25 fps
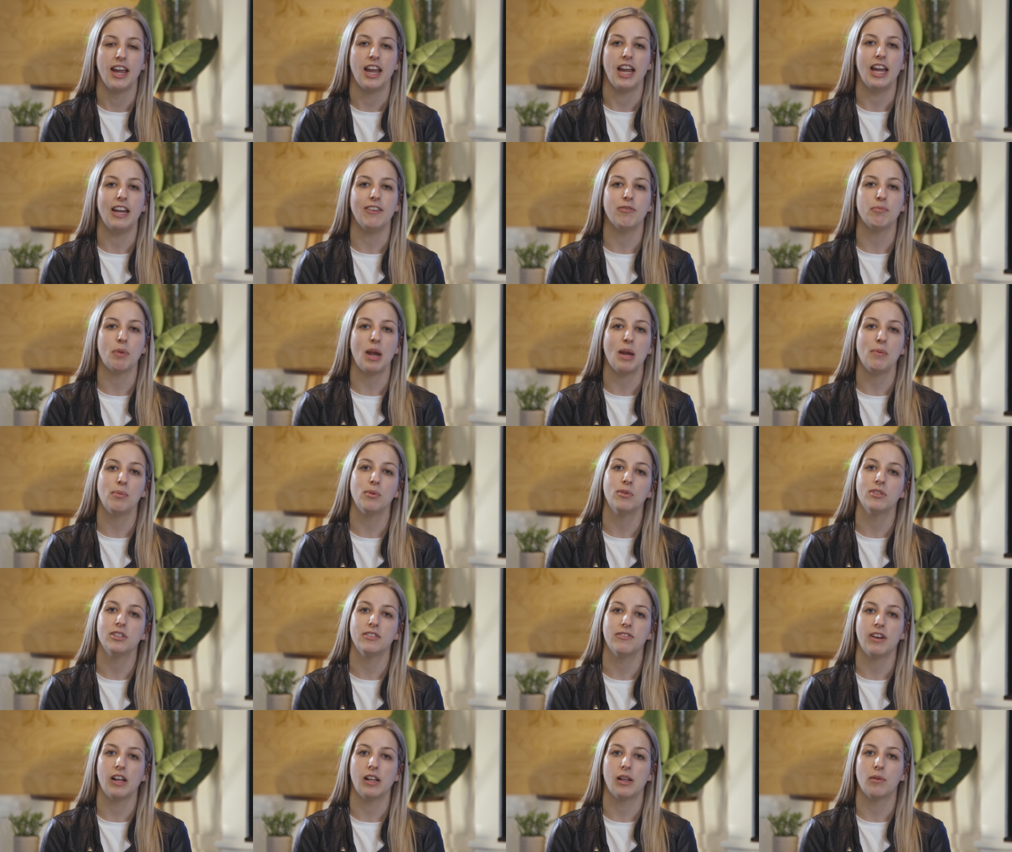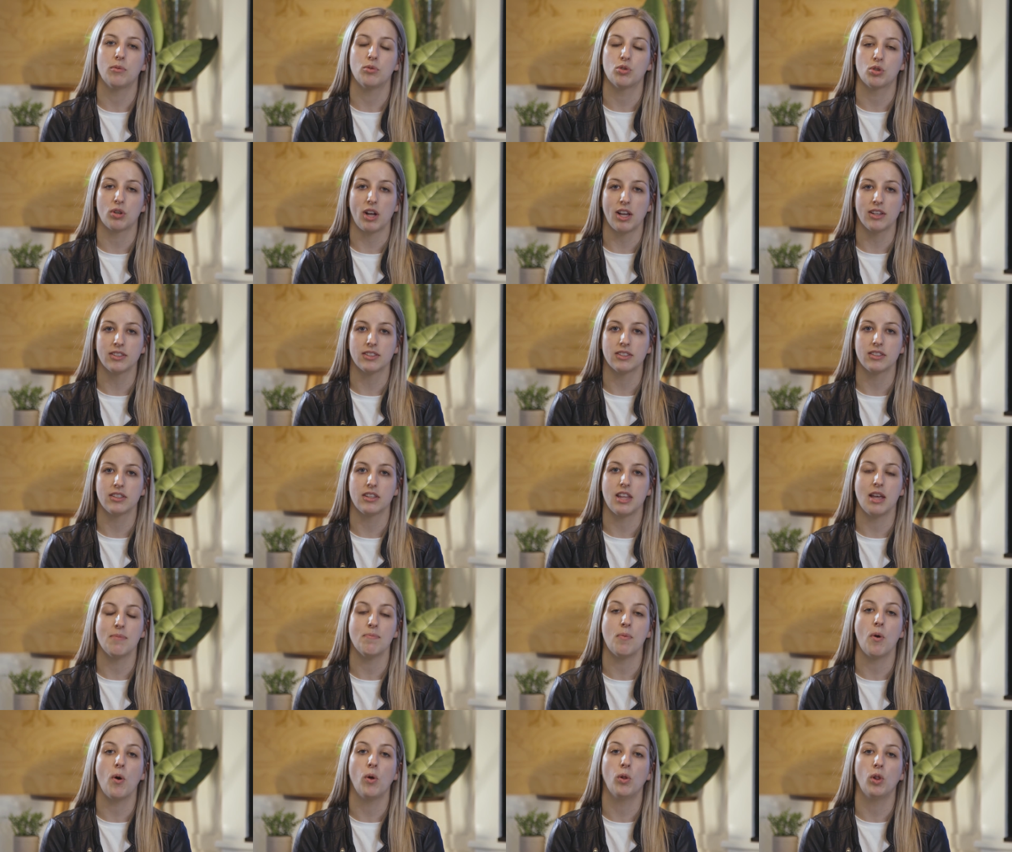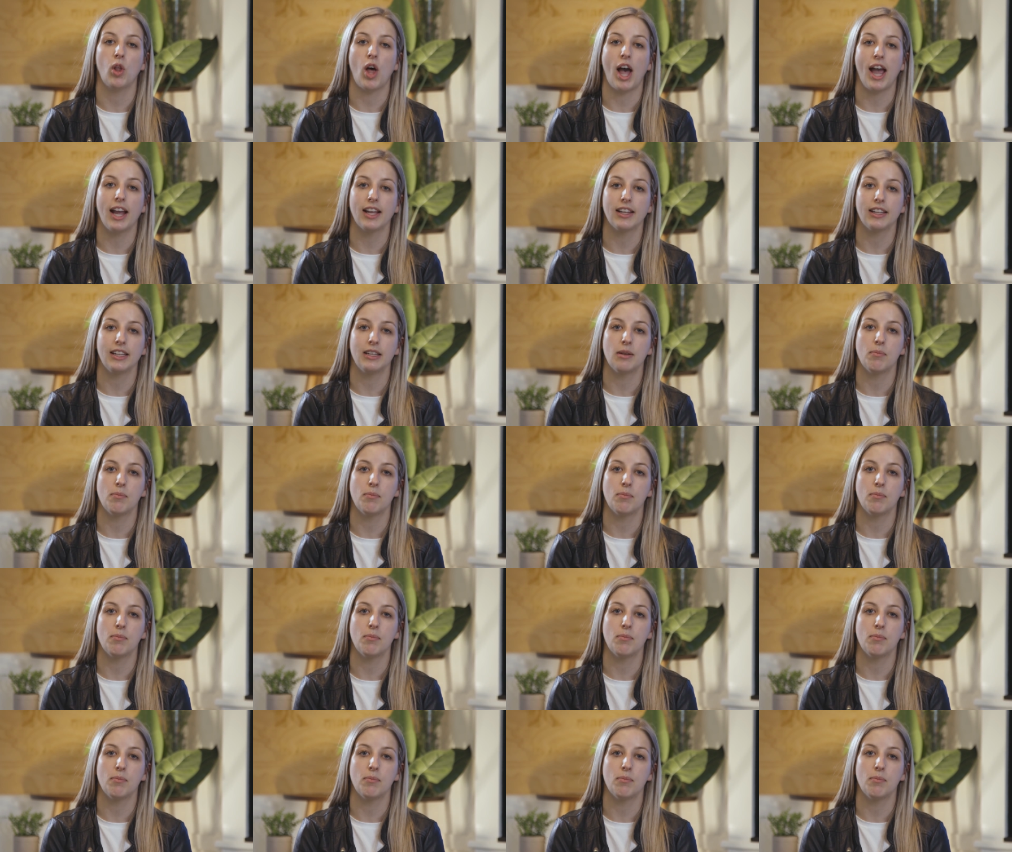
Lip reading: If people develop trust, they're more likely